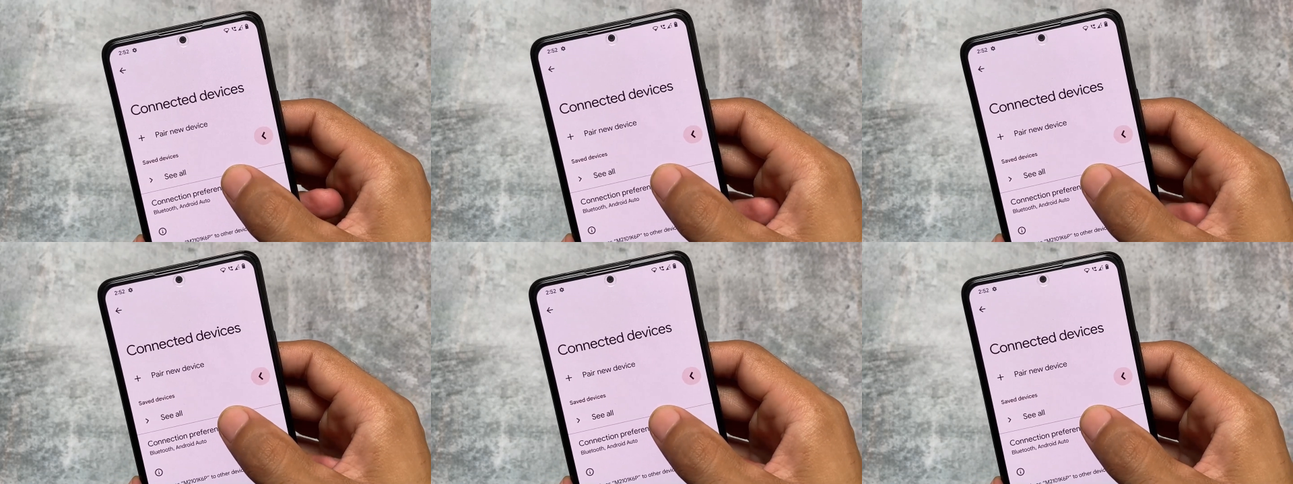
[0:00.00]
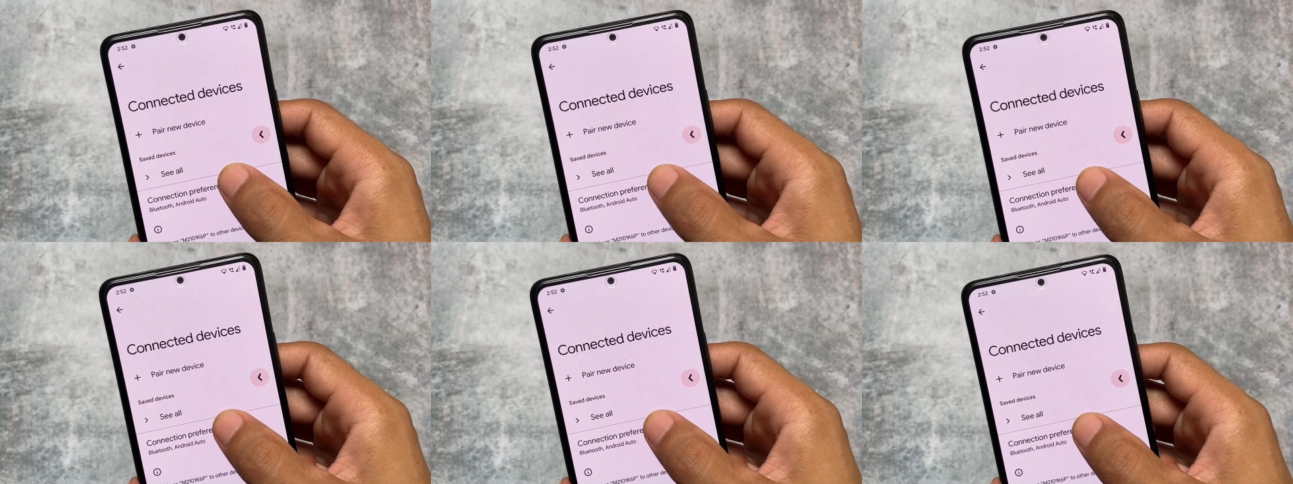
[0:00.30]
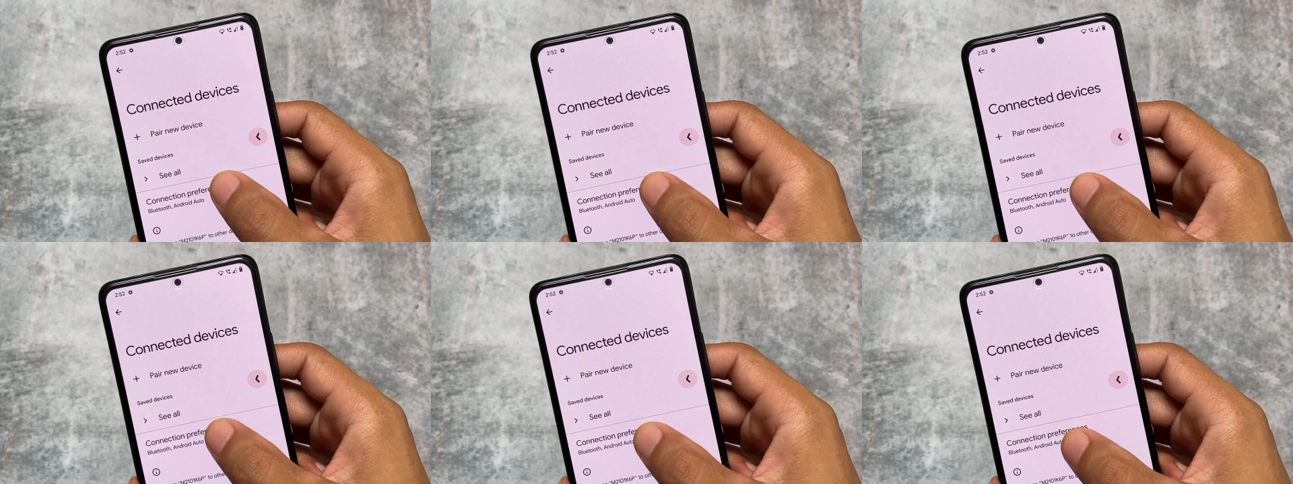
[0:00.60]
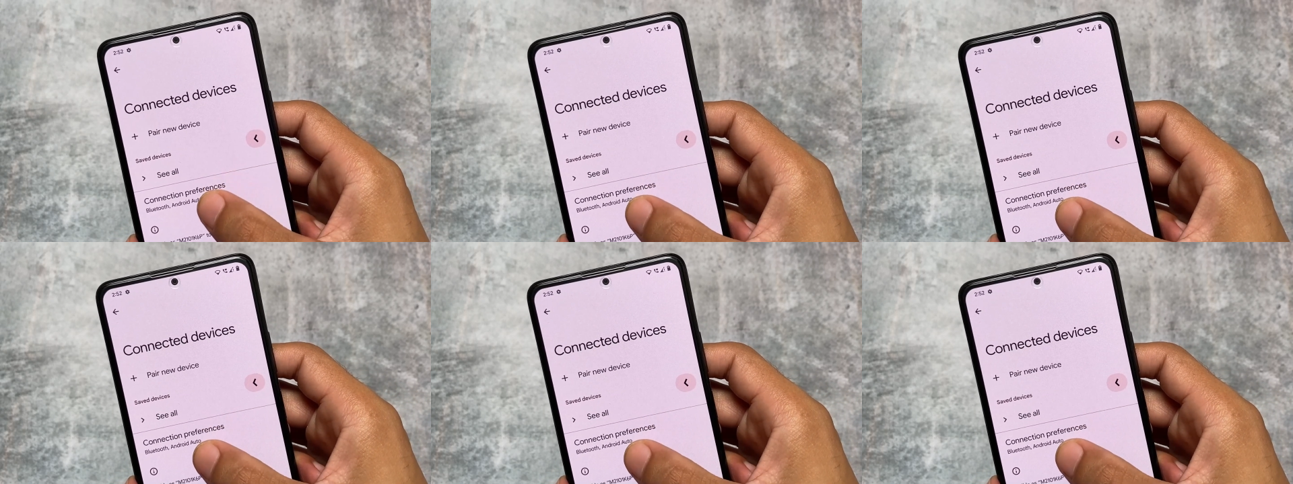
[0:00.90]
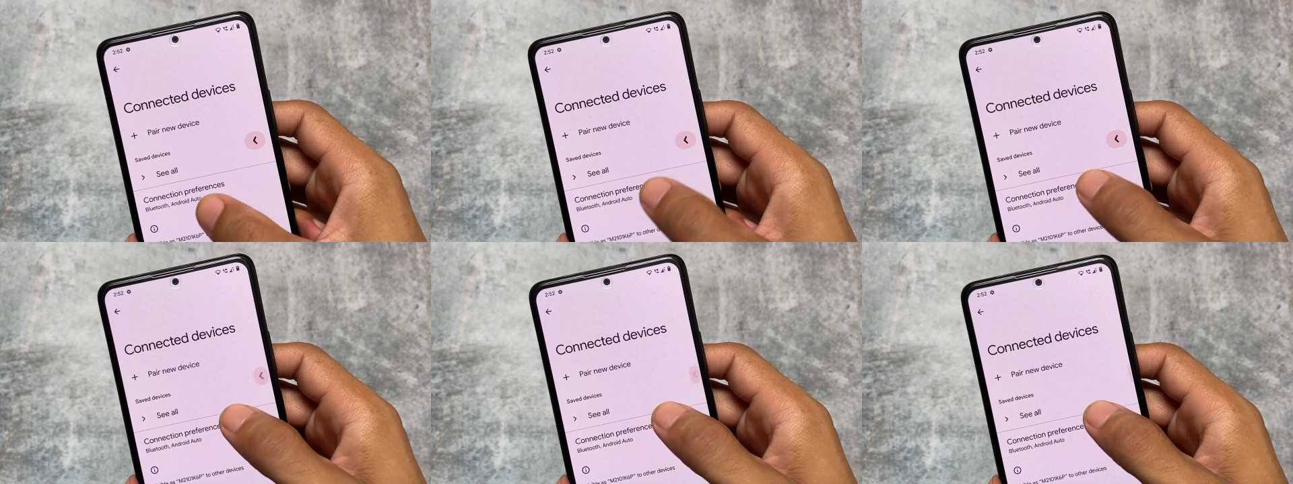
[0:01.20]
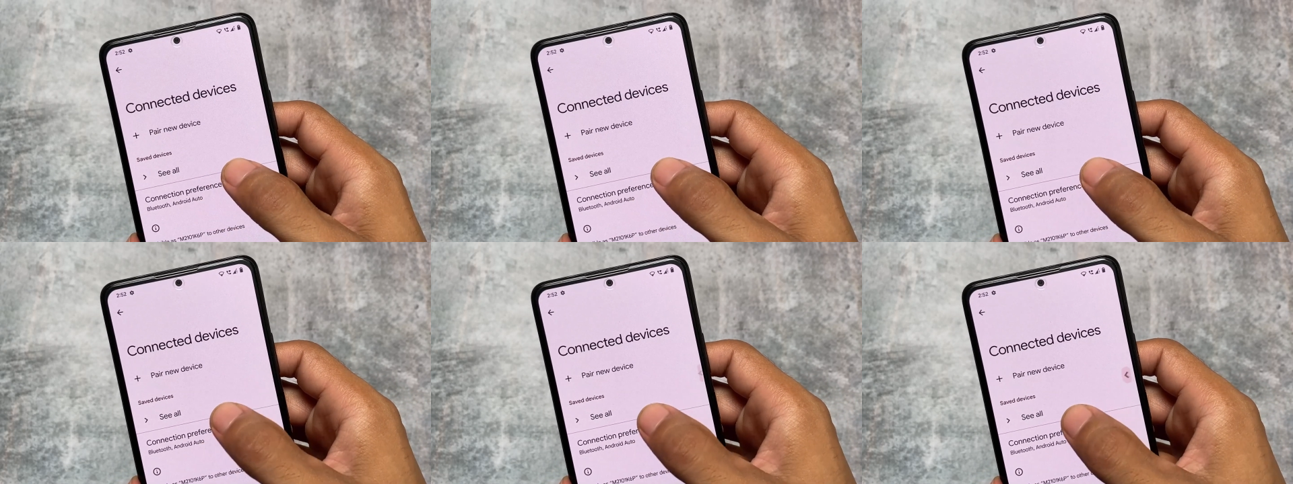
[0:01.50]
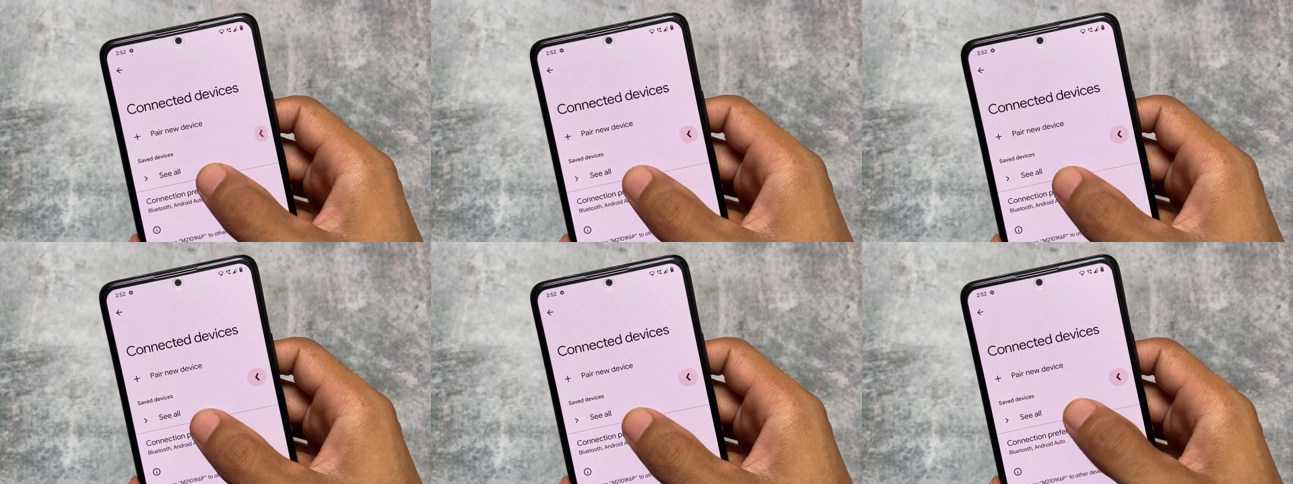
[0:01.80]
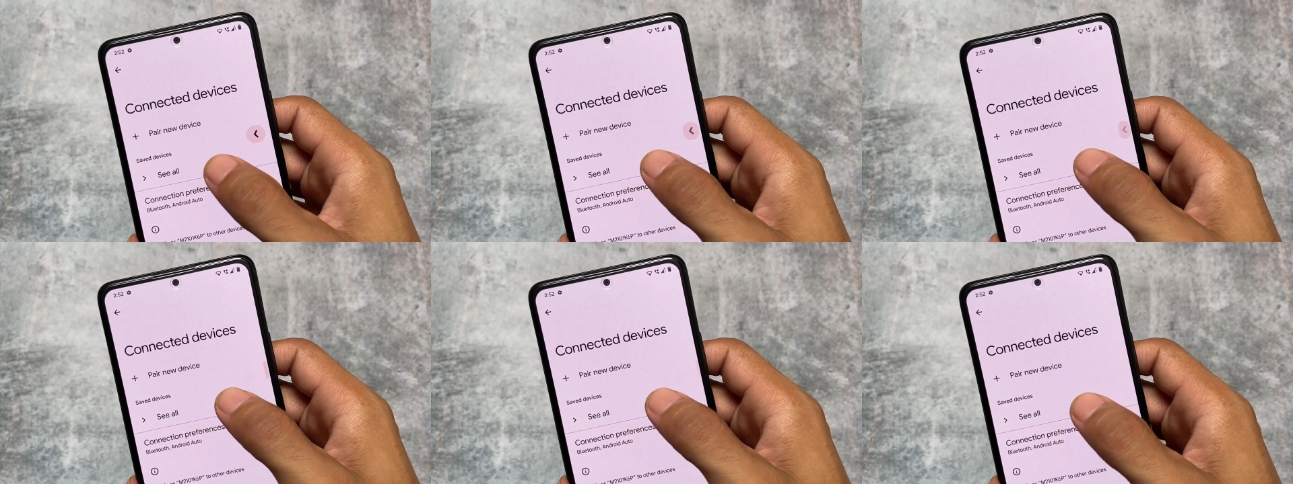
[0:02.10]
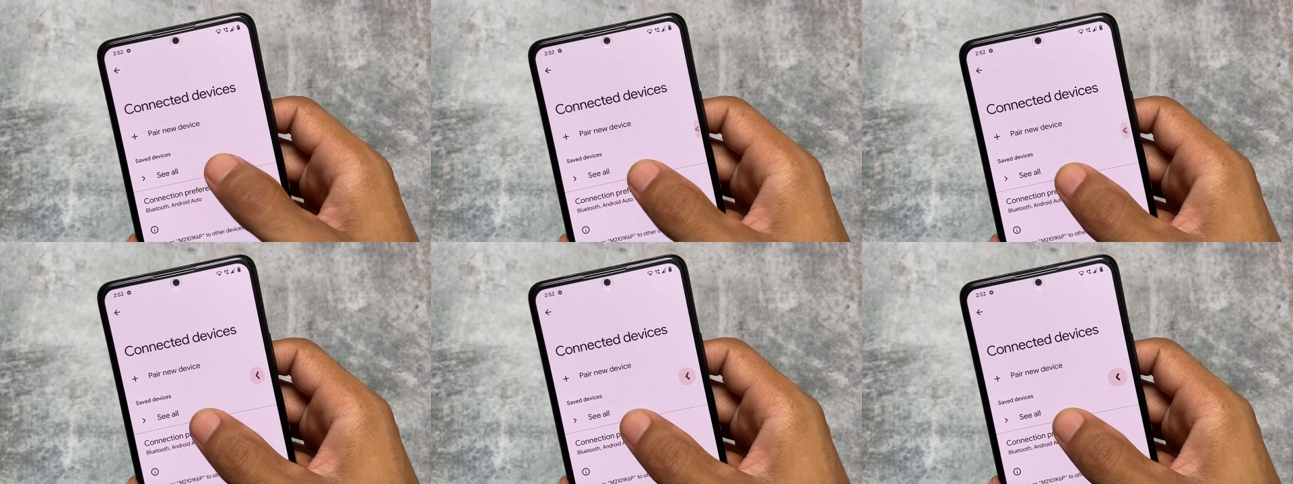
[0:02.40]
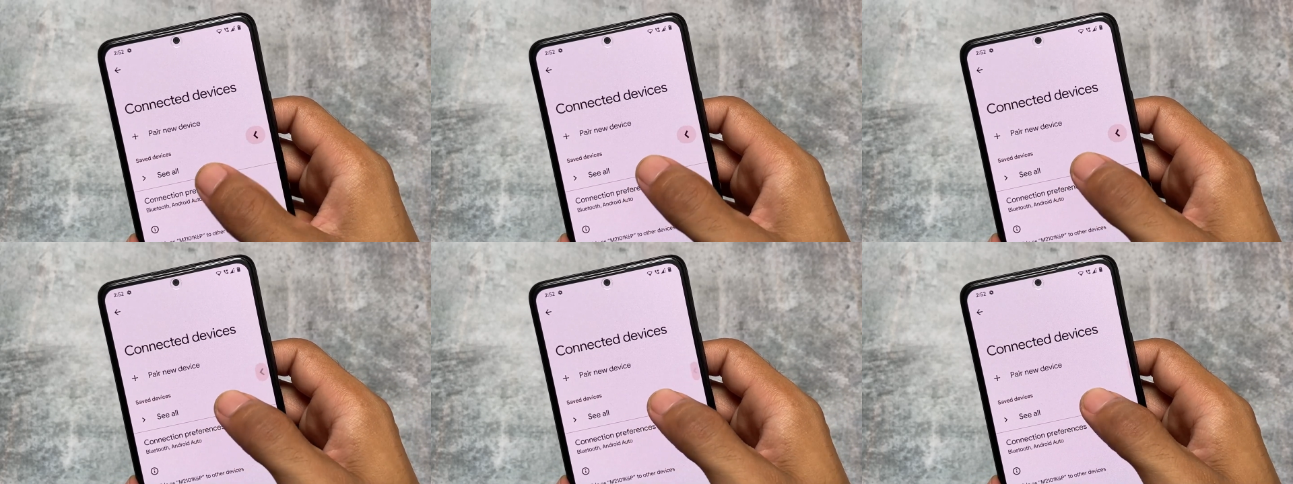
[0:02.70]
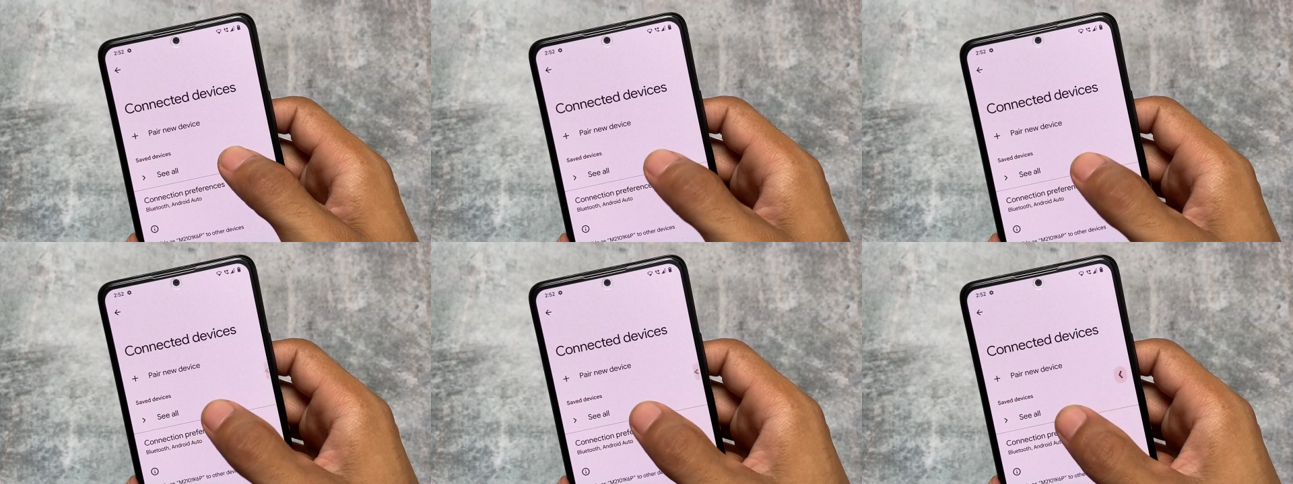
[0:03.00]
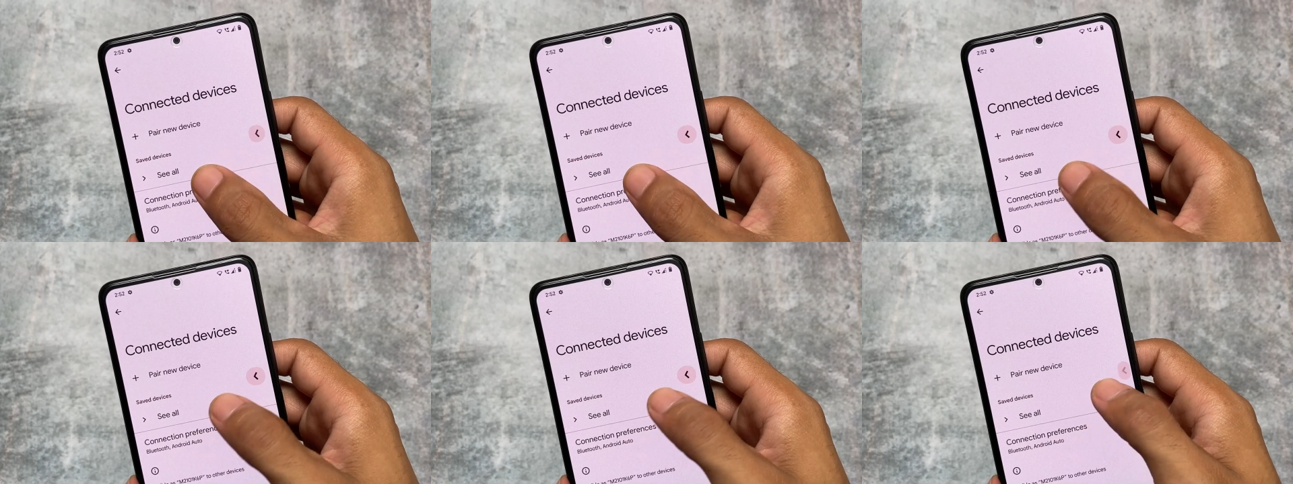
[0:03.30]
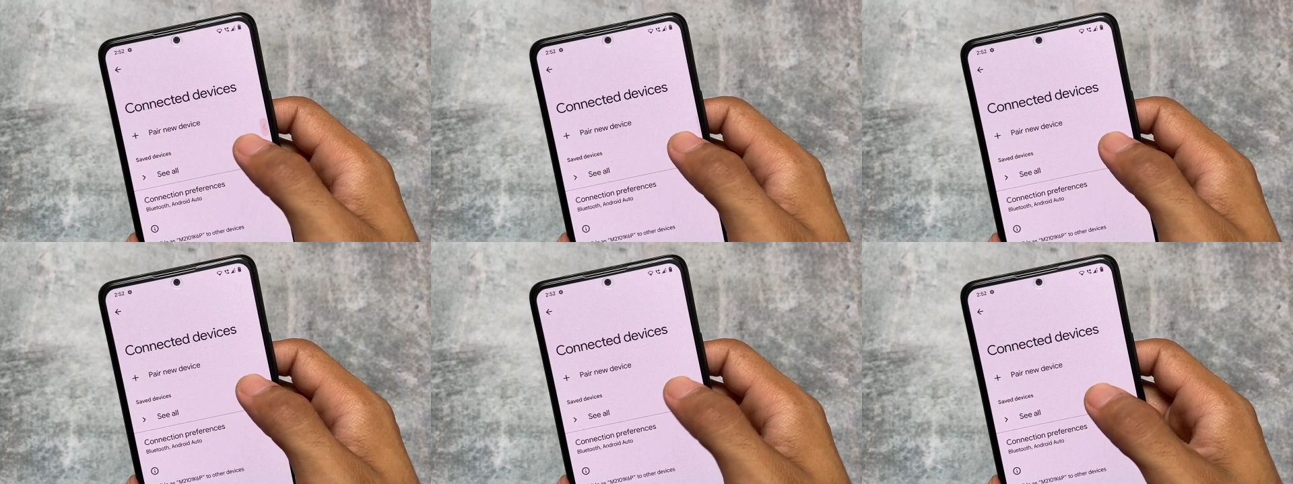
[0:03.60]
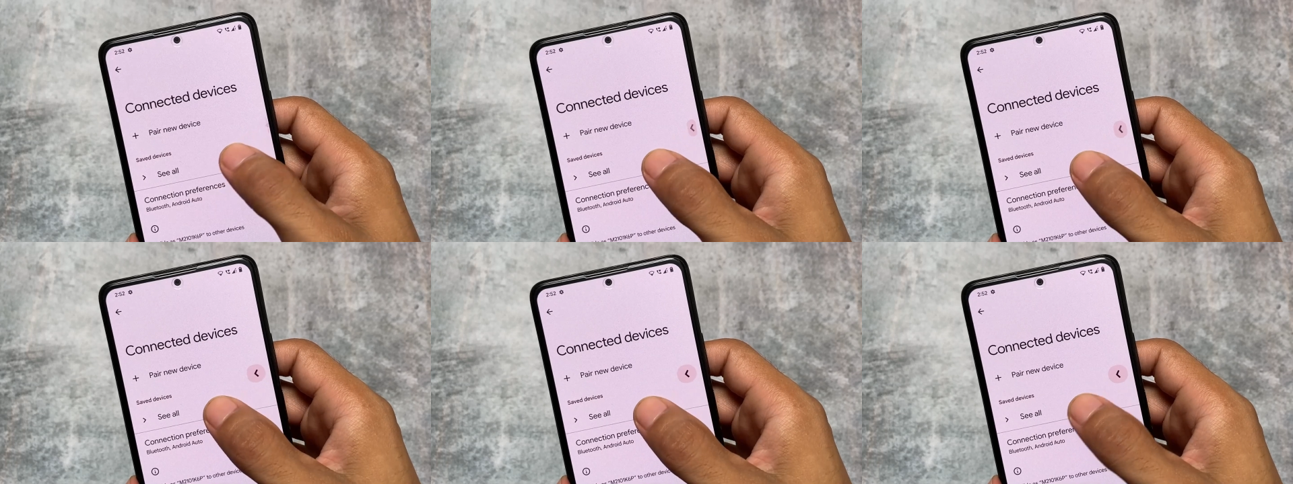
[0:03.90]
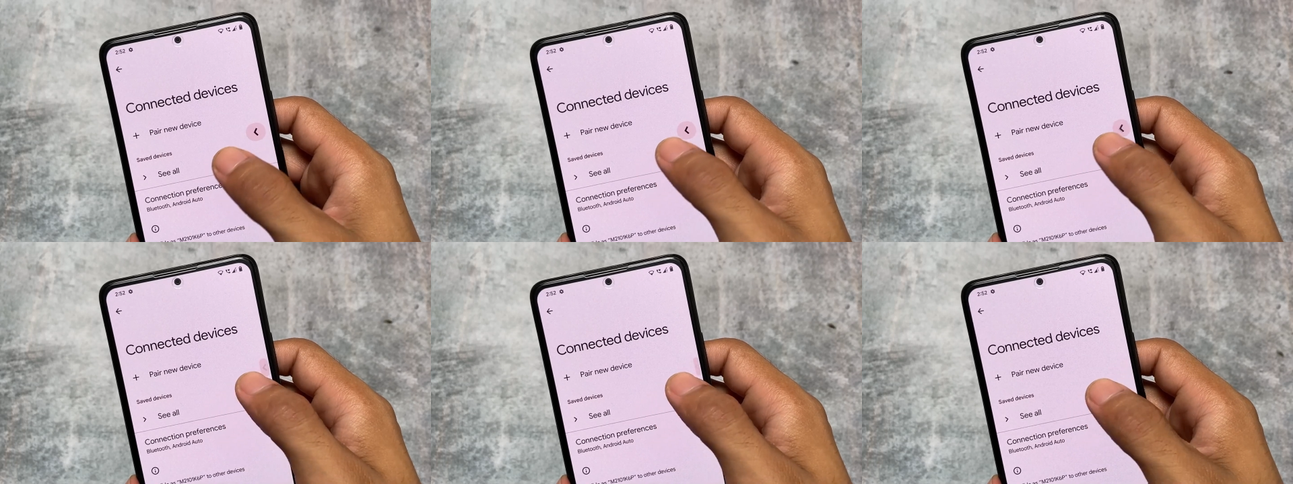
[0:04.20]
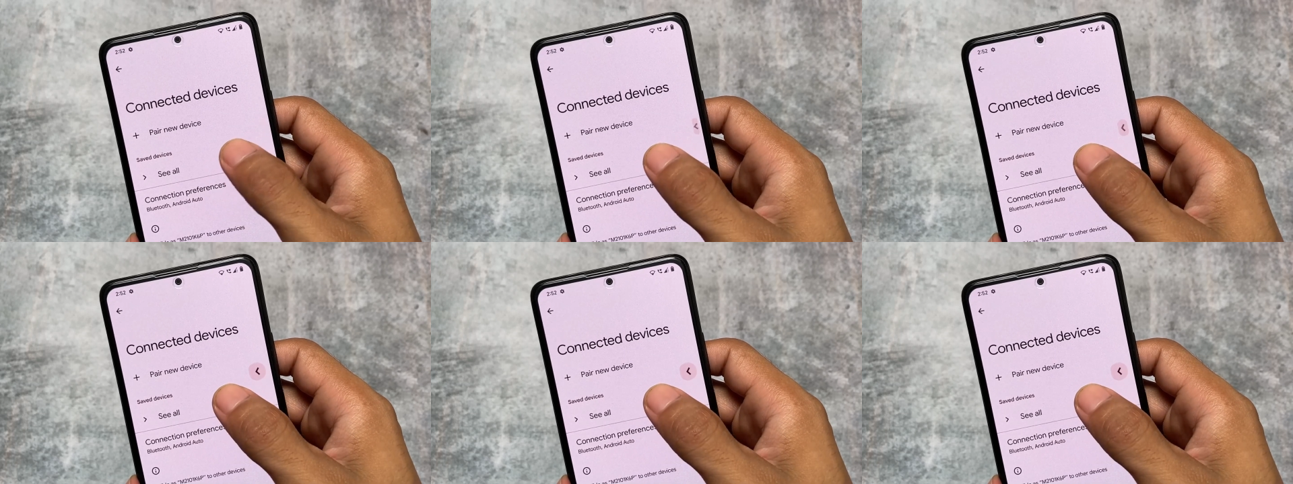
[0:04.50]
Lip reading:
Nobody's mouth can be seen.